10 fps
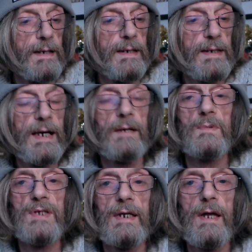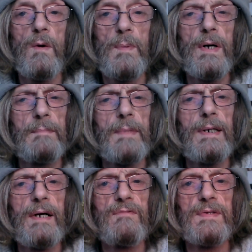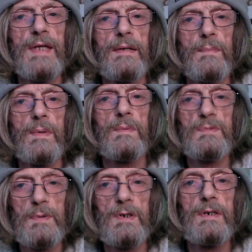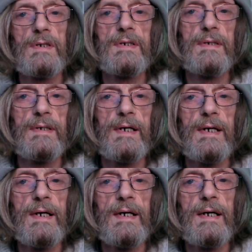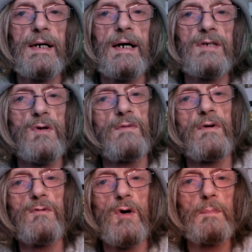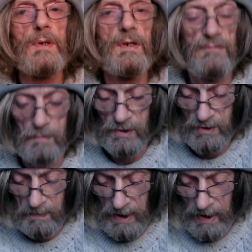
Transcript: yeah, it was a low point in my life when that it was pulled, a sort of a rug pull from under me,